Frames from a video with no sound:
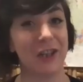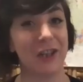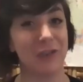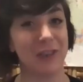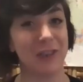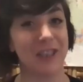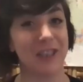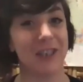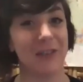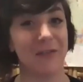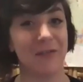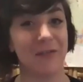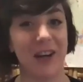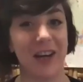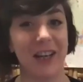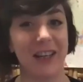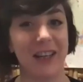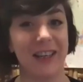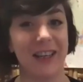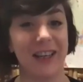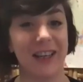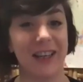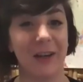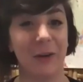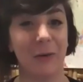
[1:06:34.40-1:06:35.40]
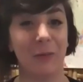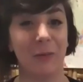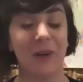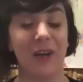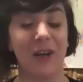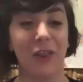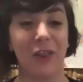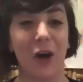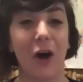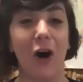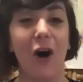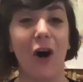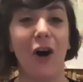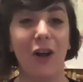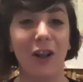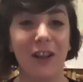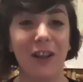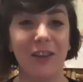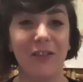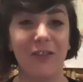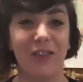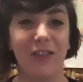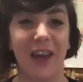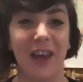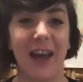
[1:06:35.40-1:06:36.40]
drink some vodka with all
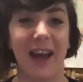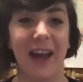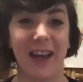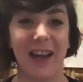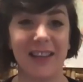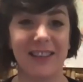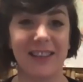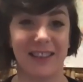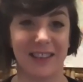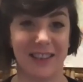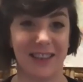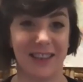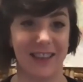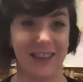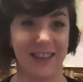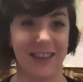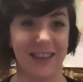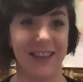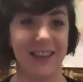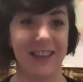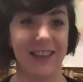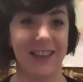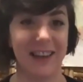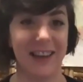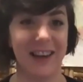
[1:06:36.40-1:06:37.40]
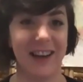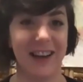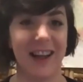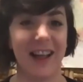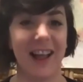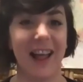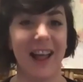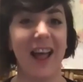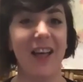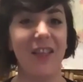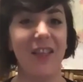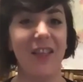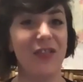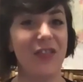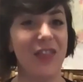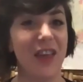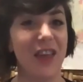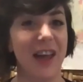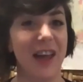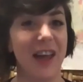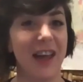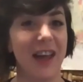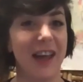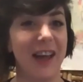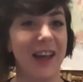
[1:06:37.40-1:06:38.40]
of the acid in it. And
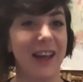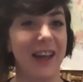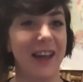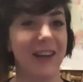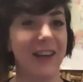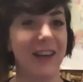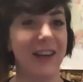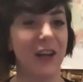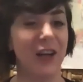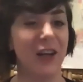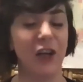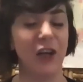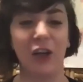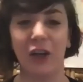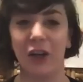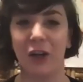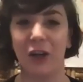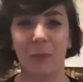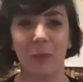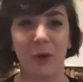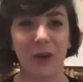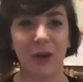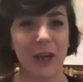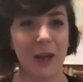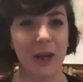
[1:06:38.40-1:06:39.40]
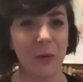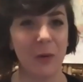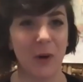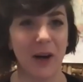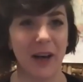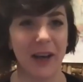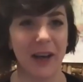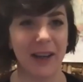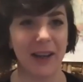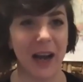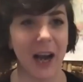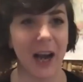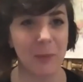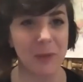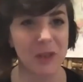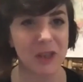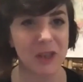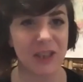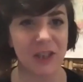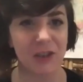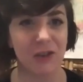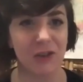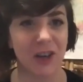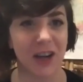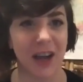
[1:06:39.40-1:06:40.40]
then you're putting what? How much
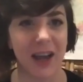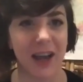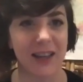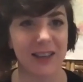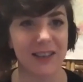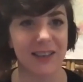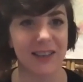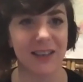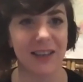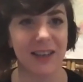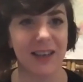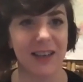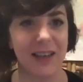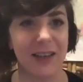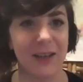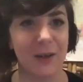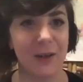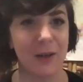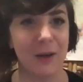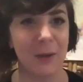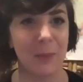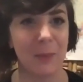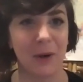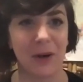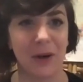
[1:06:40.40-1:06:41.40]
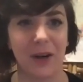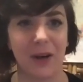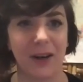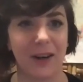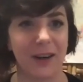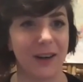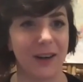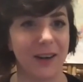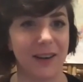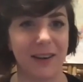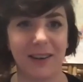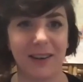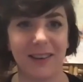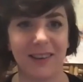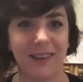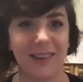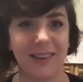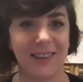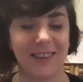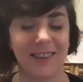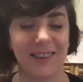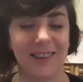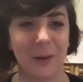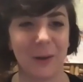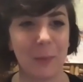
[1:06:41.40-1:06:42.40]
citric acid in per
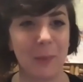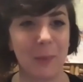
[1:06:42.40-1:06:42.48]
yeah.